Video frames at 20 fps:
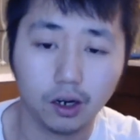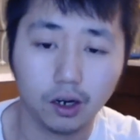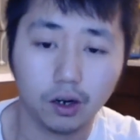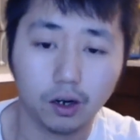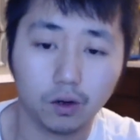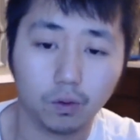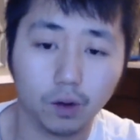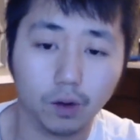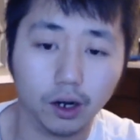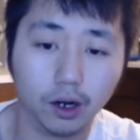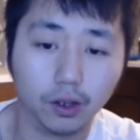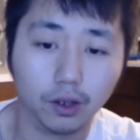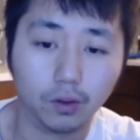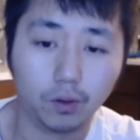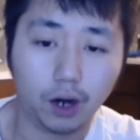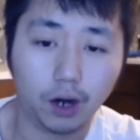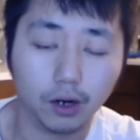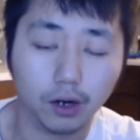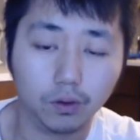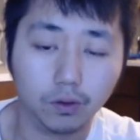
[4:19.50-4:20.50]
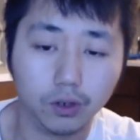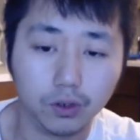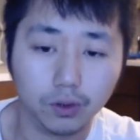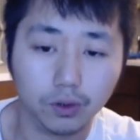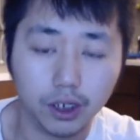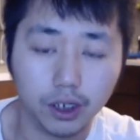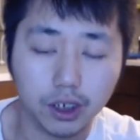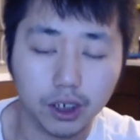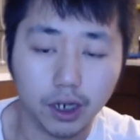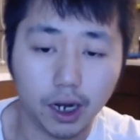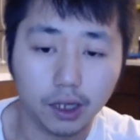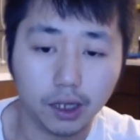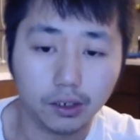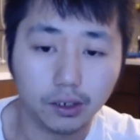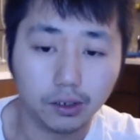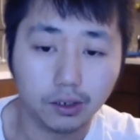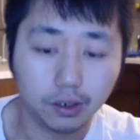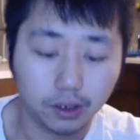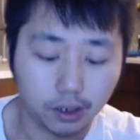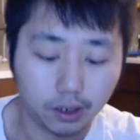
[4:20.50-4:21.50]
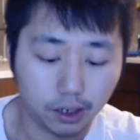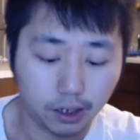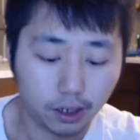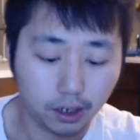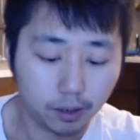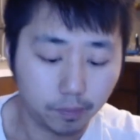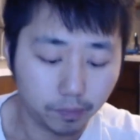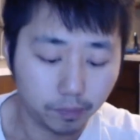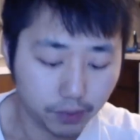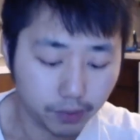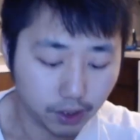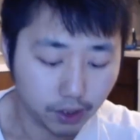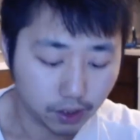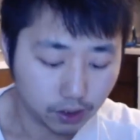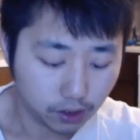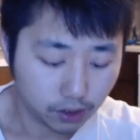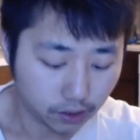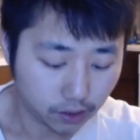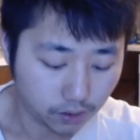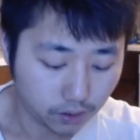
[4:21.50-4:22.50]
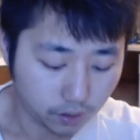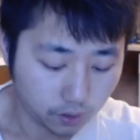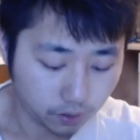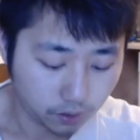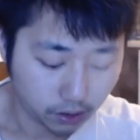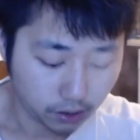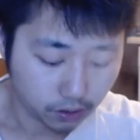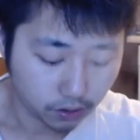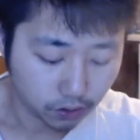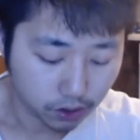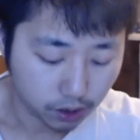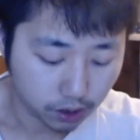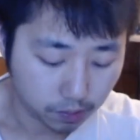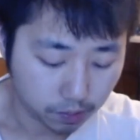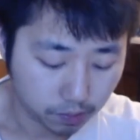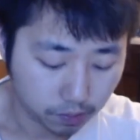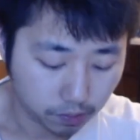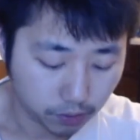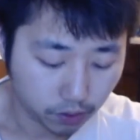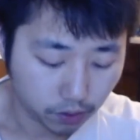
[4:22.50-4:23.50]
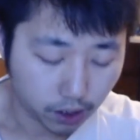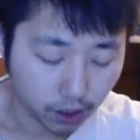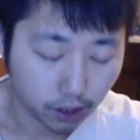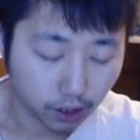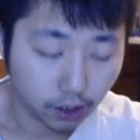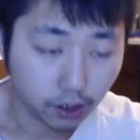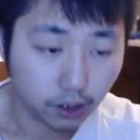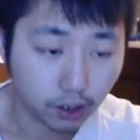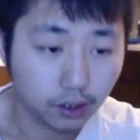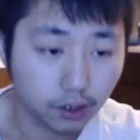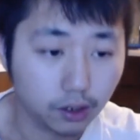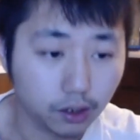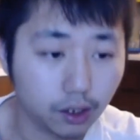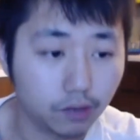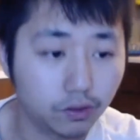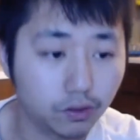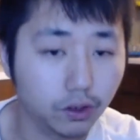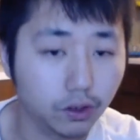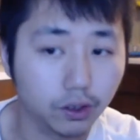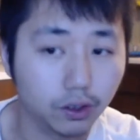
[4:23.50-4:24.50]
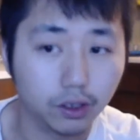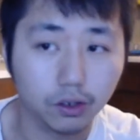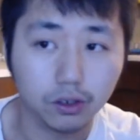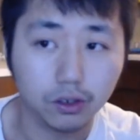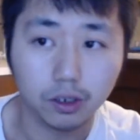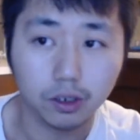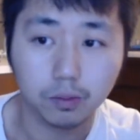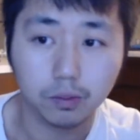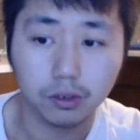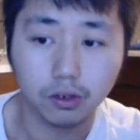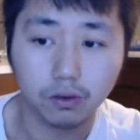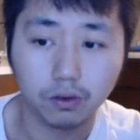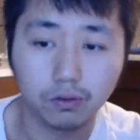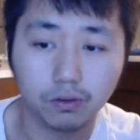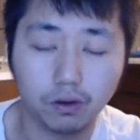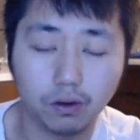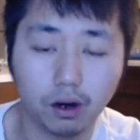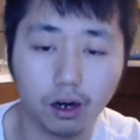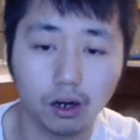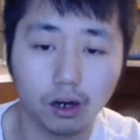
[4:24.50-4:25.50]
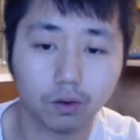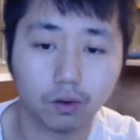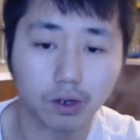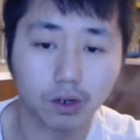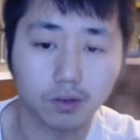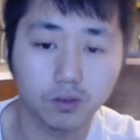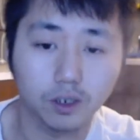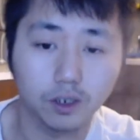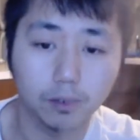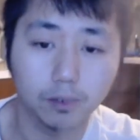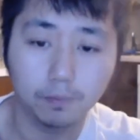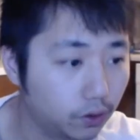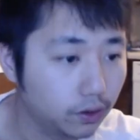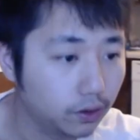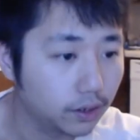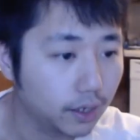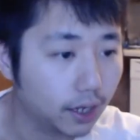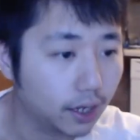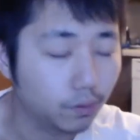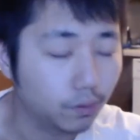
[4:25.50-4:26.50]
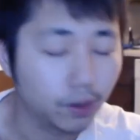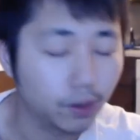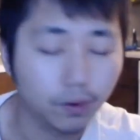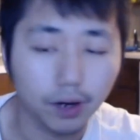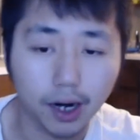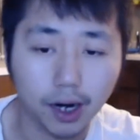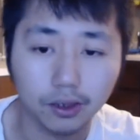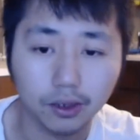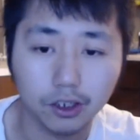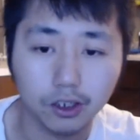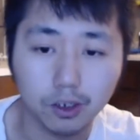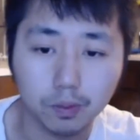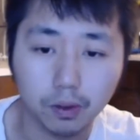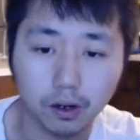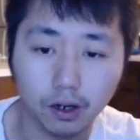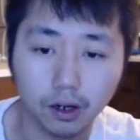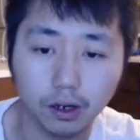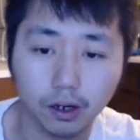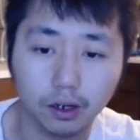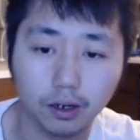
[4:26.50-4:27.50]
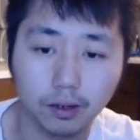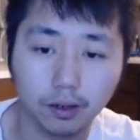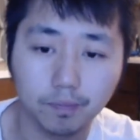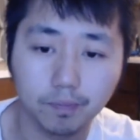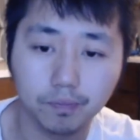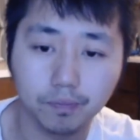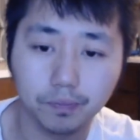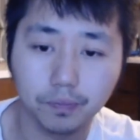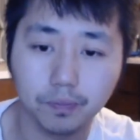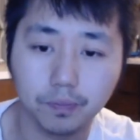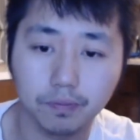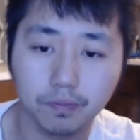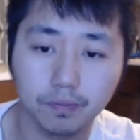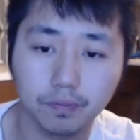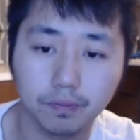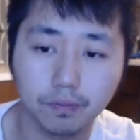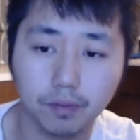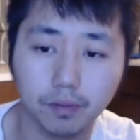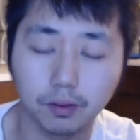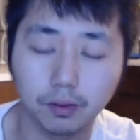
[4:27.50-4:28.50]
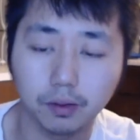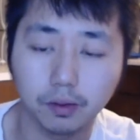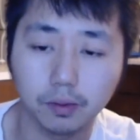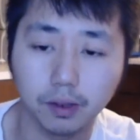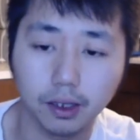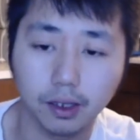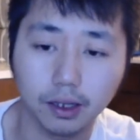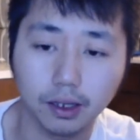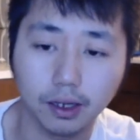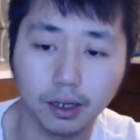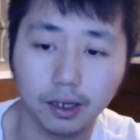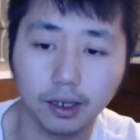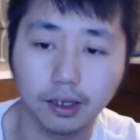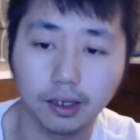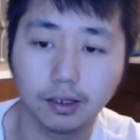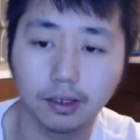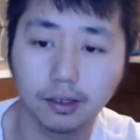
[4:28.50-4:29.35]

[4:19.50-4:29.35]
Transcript: where the water was really shallow, because you know it only goes up, the water level only goes up so far or whatever. Yeah, we were at this part probably like,